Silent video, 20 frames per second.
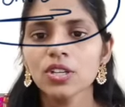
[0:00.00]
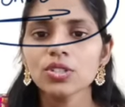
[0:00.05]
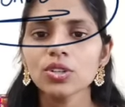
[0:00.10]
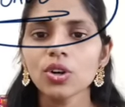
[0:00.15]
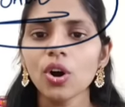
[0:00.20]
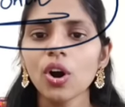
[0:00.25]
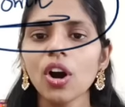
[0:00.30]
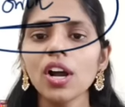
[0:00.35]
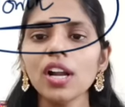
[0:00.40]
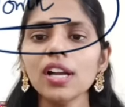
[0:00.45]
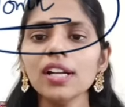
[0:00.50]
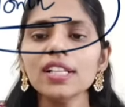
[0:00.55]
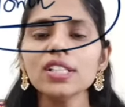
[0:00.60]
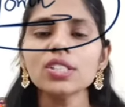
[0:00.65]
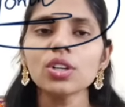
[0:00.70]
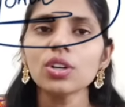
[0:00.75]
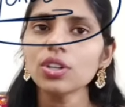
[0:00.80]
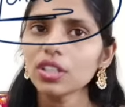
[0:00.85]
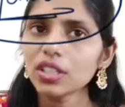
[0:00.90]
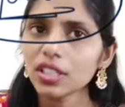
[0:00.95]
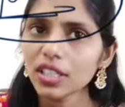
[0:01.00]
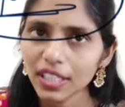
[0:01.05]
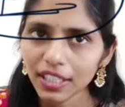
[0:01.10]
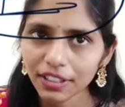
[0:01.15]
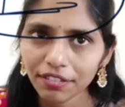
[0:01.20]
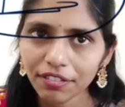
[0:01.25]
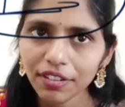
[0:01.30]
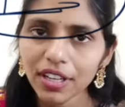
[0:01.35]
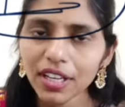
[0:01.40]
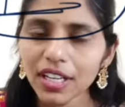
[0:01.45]
so all these are
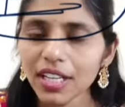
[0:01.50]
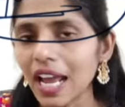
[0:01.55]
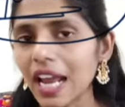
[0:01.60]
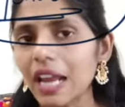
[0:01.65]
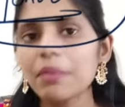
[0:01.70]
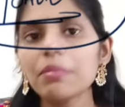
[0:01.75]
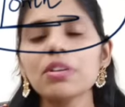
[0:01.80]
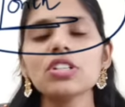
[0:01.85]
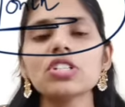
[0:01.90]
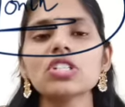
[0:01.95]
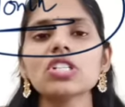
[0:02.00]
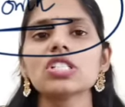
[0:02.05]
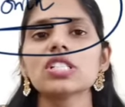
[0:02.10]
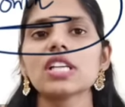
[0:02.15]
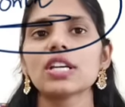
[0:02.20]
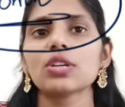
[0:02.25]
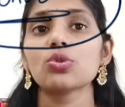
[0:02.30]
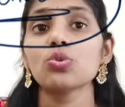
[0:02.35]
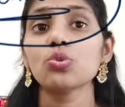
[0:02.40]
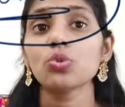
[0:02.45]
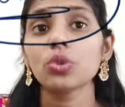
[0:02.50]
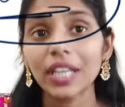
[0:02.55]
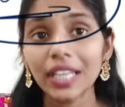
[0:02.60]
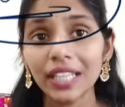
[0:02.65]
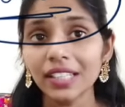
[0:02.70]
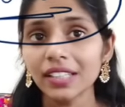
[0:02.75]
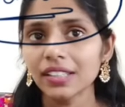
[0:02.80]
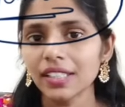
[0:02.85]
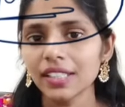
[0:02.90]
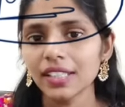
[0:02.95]
different dimensions that you
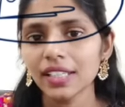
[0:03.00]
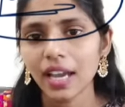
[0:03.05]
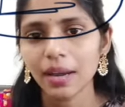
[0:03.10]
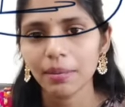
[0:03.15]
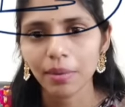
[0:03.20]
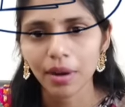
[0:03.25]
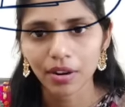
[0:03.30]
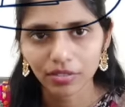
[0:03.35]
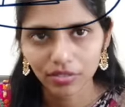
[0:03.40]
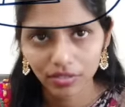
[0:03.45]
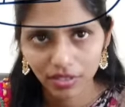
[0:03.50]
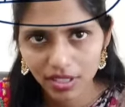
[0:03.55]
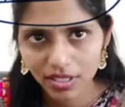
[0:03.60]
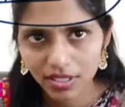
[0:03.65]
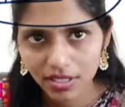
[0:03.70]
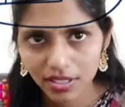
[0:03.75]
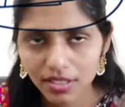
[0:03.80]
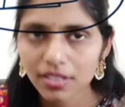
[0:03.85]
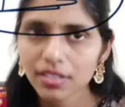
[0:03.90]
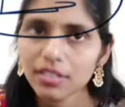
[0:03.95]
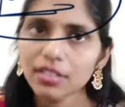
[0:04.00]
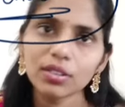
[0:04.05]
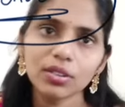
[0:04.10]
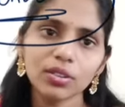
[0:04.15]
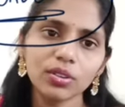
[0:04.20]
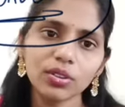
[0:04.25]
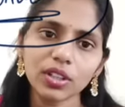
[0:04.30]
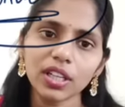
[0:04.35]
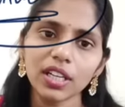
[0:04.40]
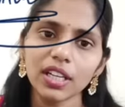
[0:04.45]
can think about this
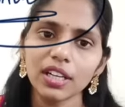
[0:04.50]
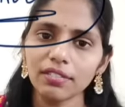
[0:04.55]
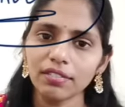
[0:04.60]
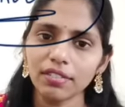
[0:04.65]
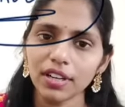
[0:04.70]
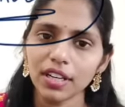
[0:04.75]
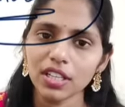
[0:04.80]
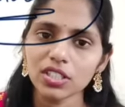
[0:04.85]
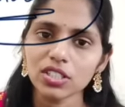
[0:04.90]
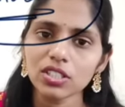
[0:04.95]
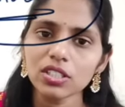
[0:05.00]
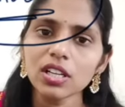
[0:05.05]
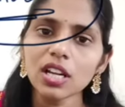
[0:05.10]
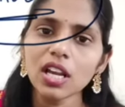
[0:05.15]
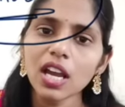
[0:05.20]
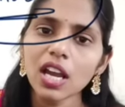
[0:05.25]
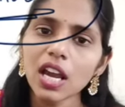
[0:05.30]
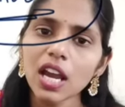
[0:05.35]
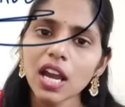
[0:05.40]
okay inflation